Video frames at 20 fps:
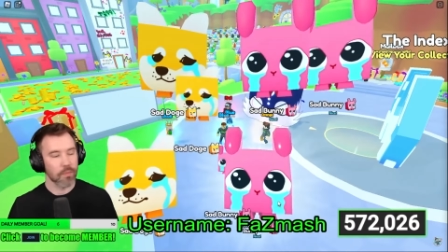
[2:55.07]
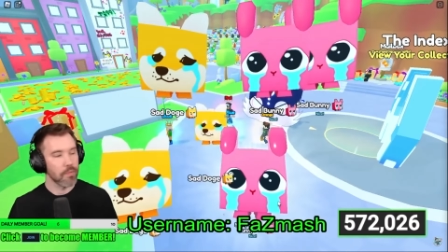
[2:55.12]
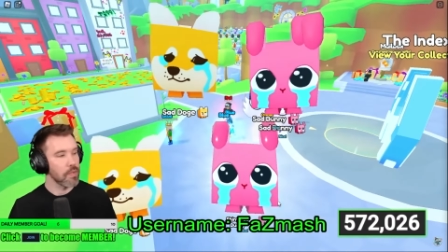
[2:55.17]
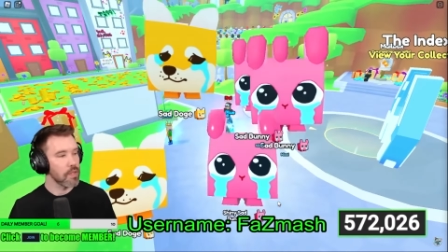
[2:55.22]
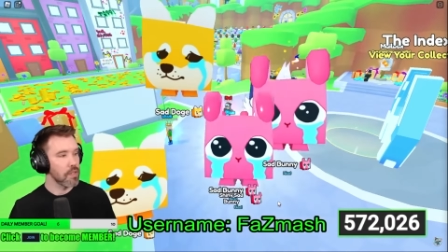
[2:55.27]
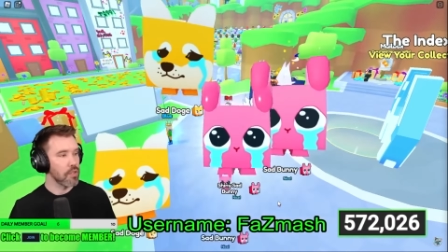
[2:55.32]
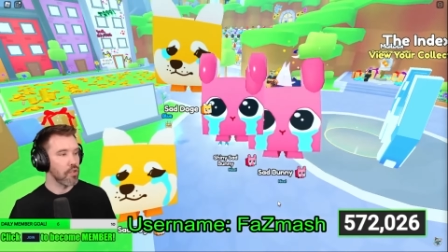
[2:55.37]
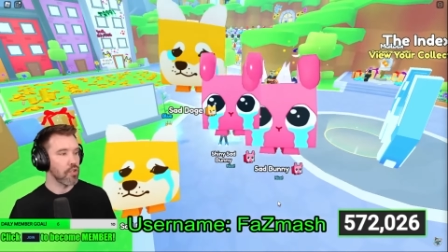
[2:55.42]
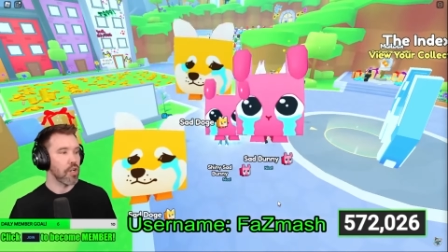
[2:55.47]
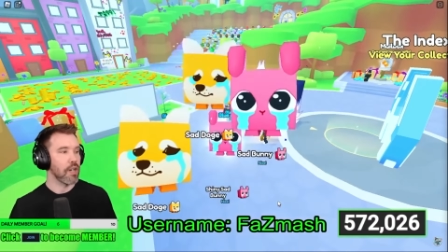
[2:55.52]

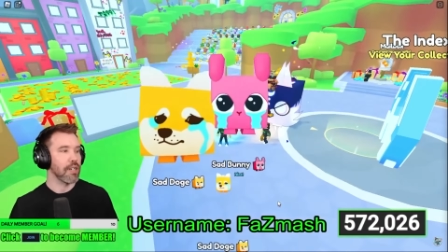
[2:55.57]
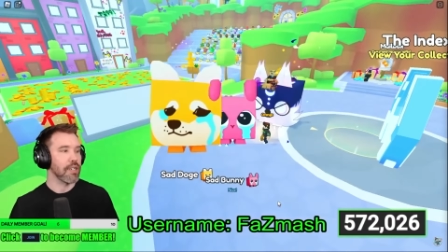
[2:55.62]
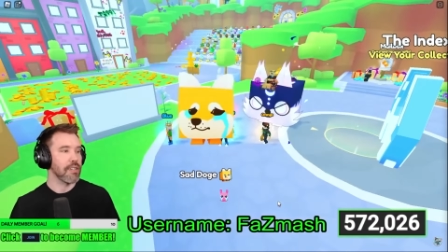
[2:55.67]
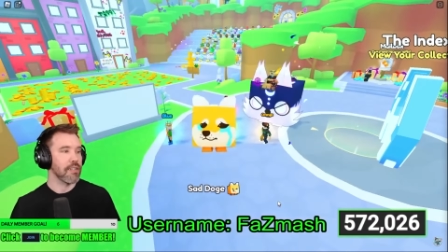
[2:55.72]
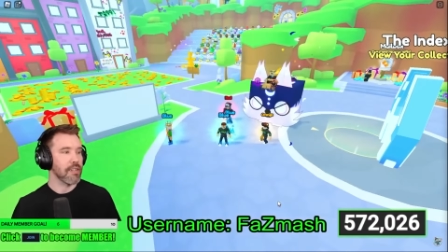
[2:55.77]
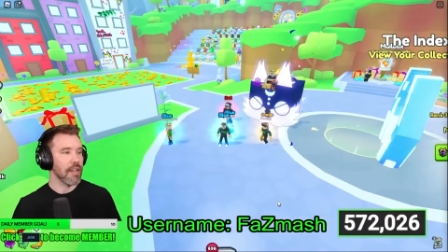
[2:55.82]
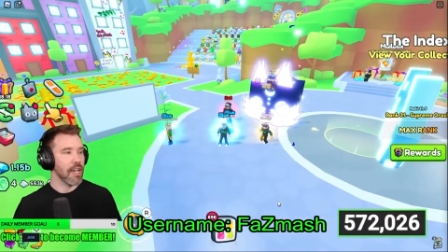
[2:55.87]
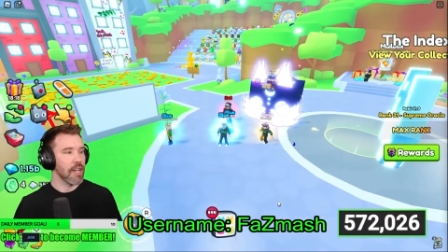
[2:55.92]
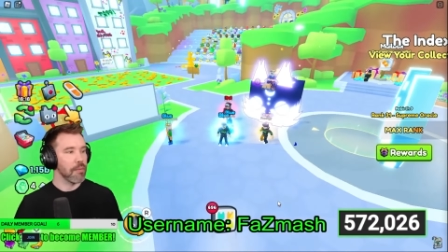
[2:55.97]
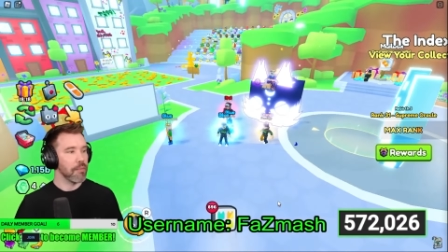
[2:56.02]
Shiny
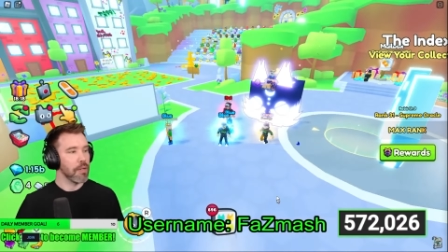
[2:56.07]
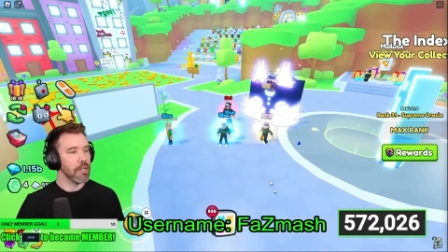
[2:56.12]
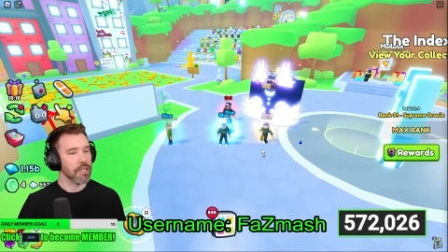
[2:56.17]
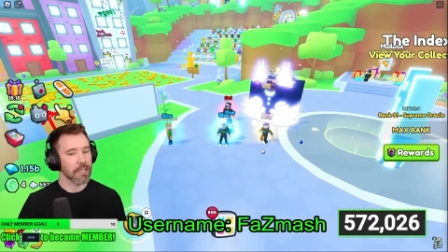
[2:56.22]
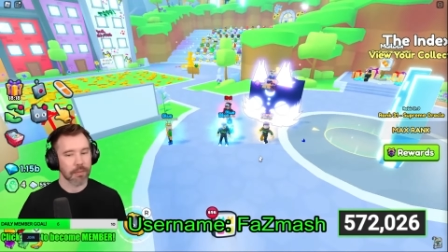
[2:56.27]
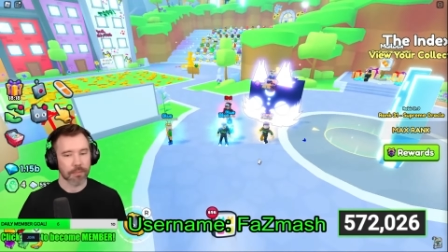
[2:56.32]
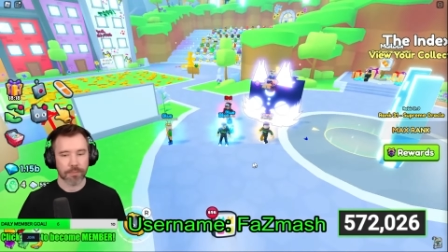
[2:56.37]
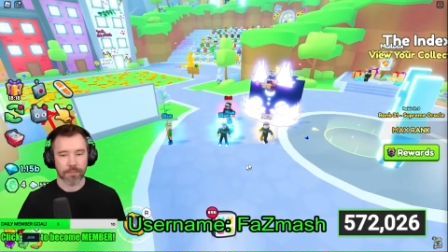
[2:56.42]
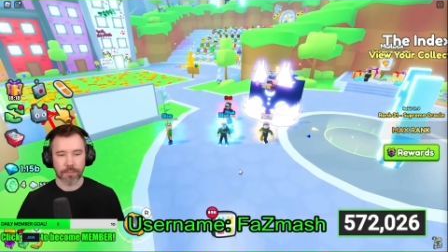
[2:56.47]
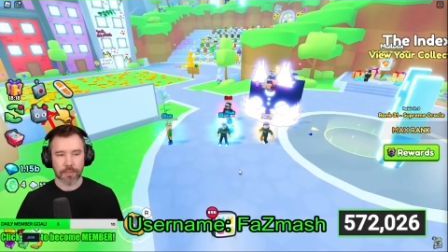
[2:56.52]
sad
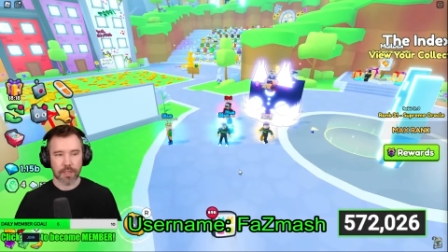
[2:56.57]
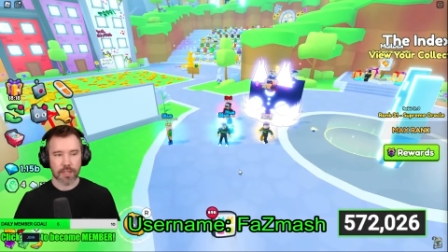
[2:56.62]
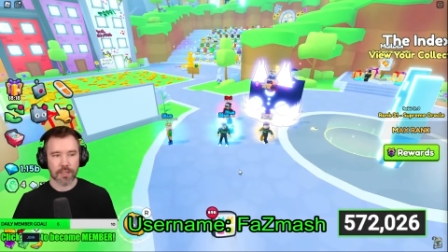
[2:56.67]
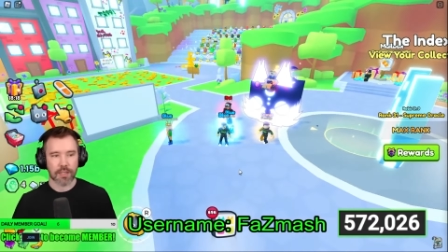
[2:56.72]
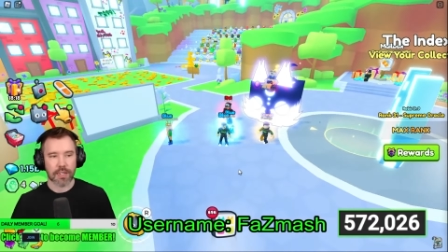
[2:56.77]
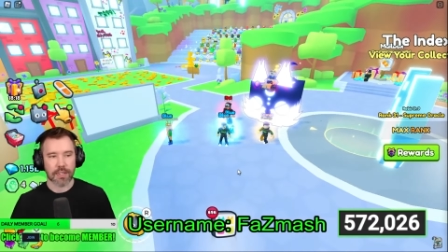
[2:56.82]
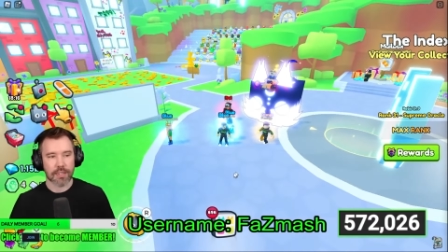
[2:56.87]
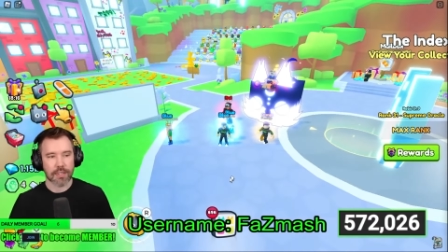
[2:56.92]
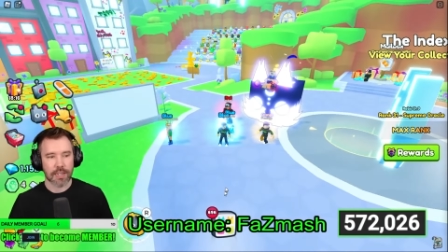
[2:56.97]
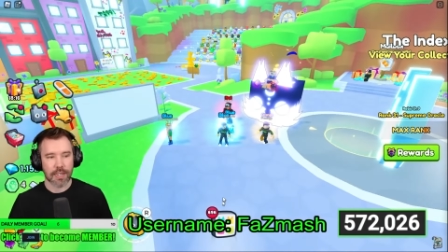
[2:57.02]
bunny.
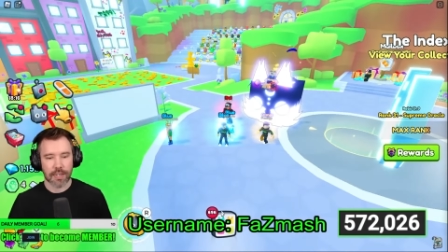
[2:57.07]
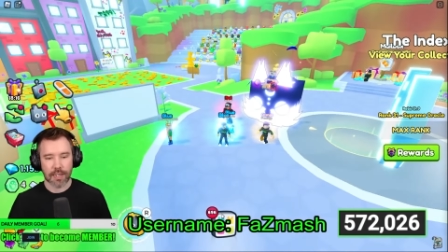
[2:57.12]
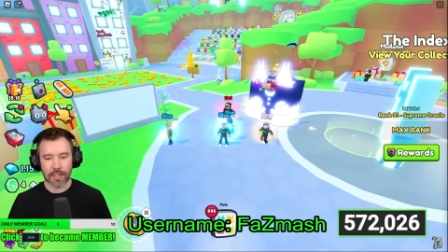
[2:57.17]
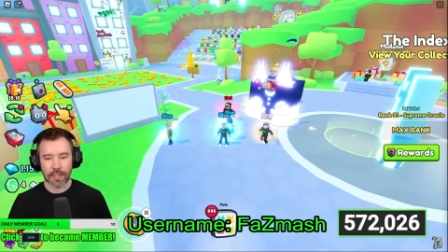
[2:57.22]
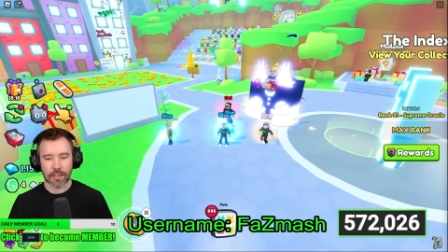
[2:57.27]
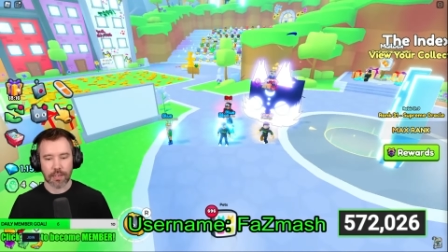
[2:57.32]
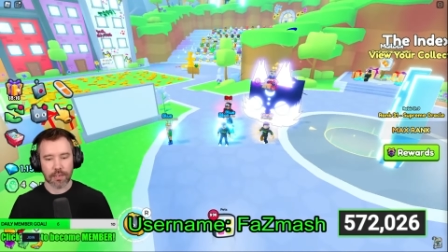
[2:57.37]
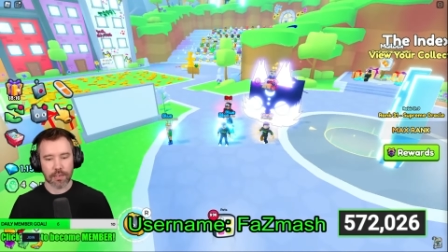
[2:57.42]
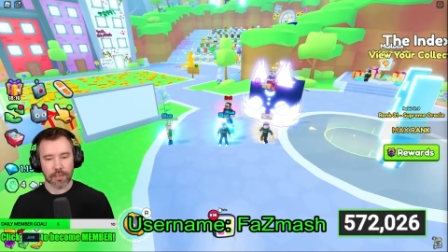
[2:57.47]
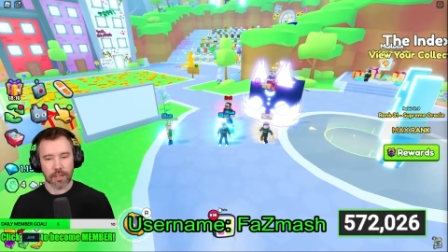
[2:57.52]

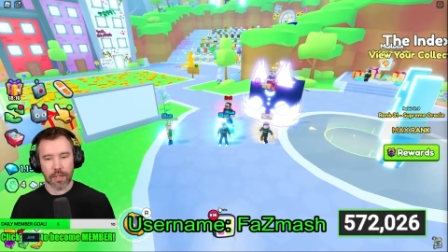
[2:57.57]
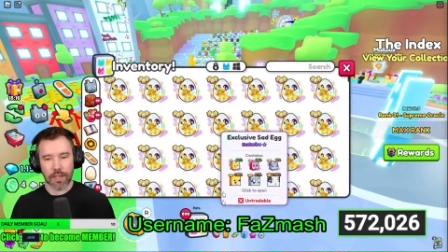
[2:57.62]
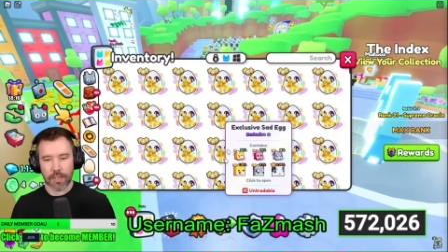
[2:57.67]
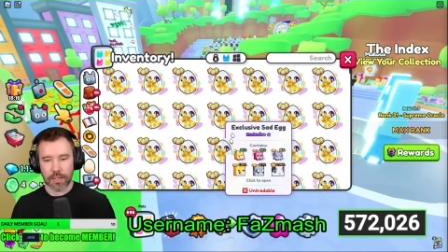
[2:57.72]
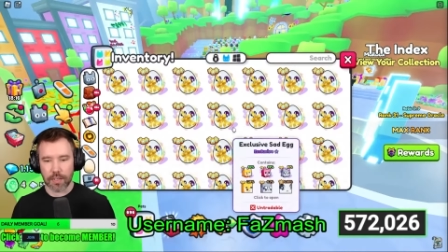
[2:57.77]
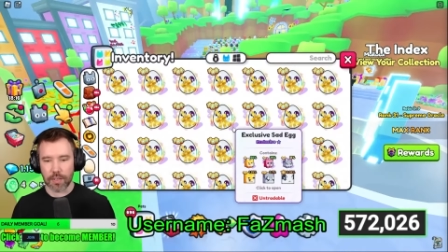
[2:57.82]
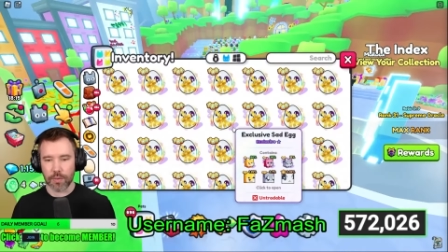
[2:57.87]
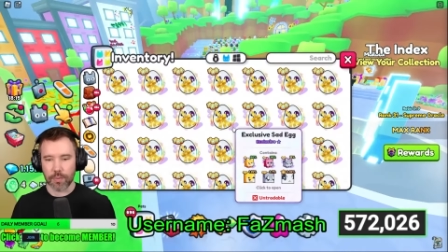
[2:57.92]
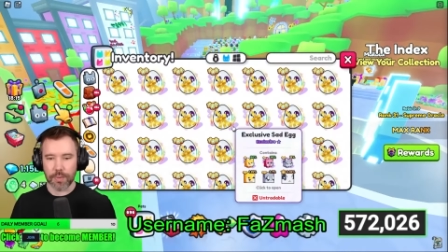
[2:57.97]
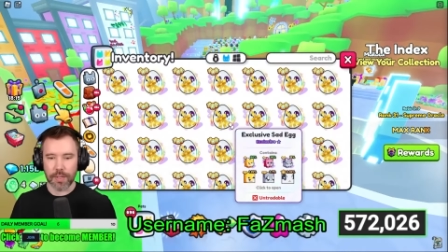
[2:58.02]
Titanic
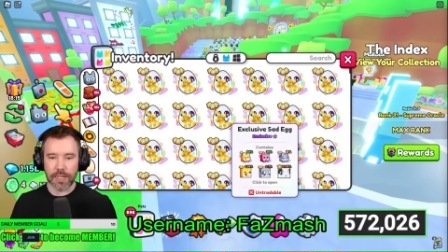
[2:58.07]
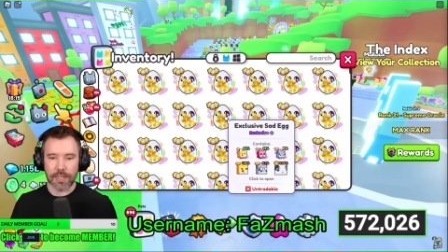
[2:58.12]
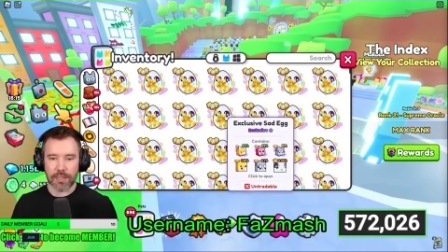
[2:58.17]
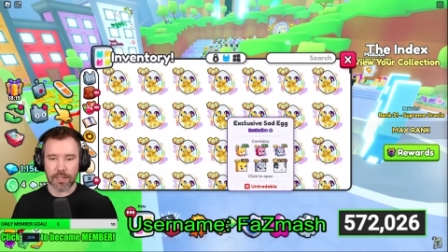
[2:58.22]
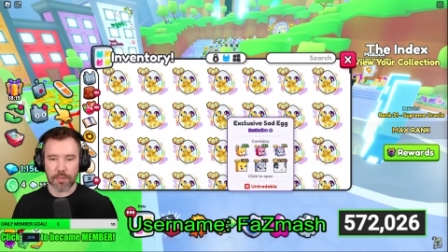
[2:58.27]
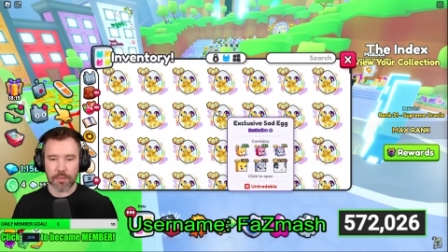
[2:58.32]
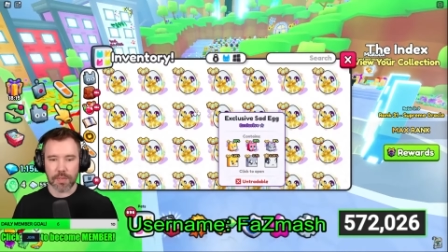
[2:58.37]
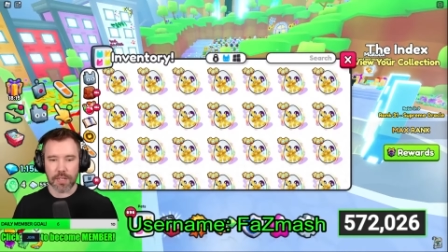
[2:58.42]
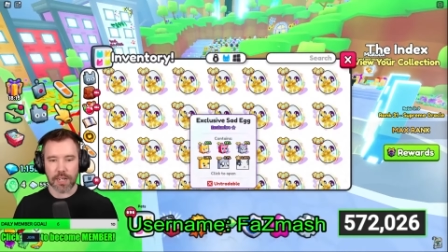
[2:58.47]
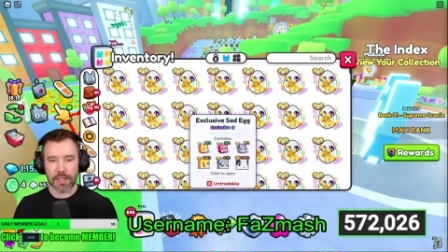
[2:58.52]
luck. We need
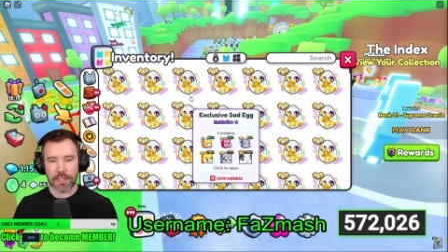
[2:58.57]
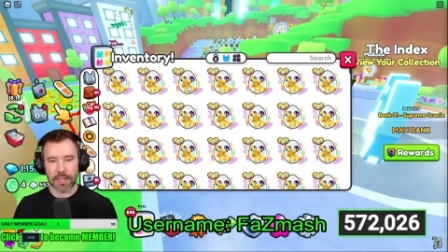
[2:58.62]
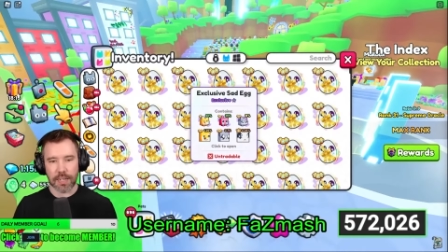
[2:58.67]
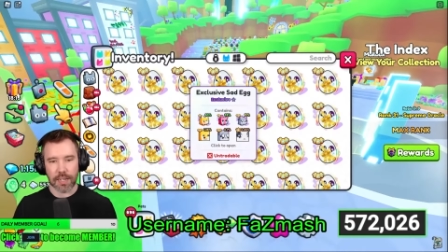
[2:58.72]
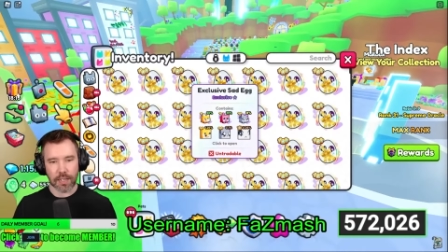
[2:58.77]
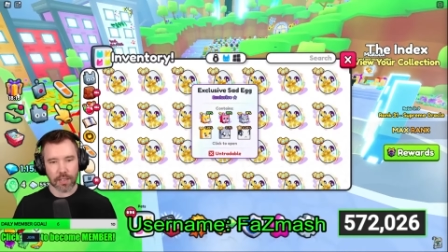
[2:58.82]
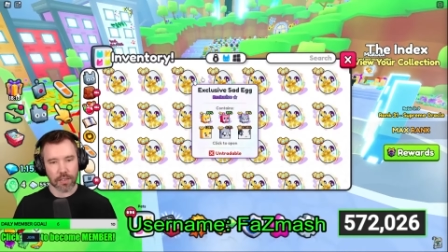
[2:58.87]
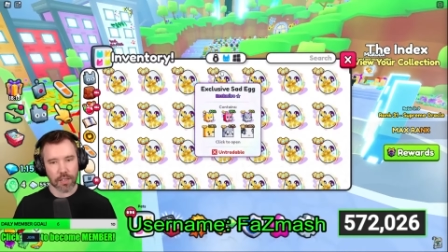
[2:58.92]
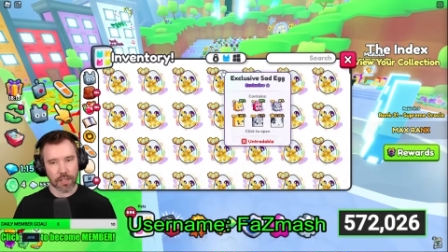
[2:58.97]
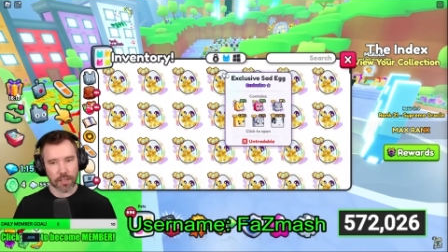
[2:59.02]
some
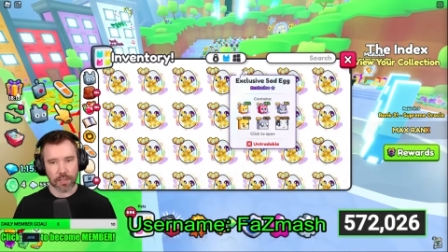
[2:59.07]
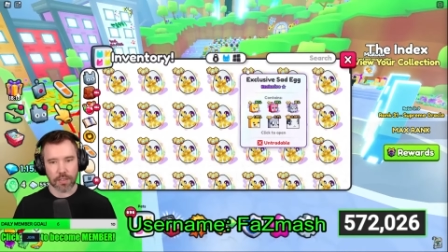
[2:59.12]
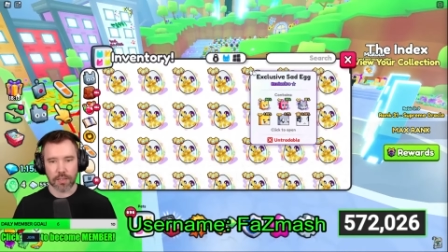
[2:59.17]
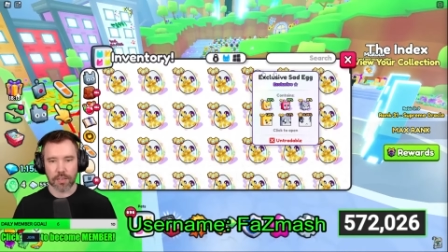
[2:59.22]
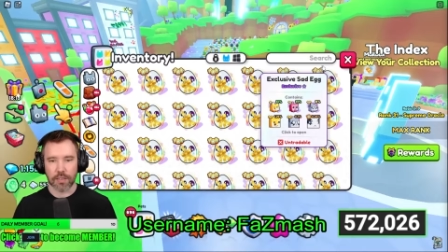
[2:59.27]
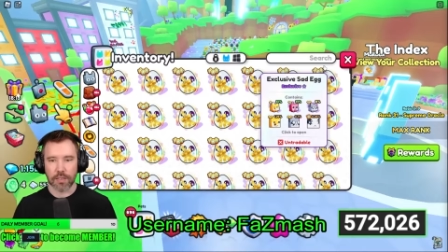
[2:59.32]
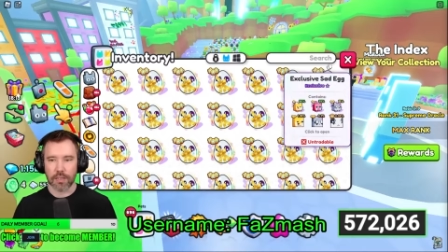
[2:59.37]
Titanic luck.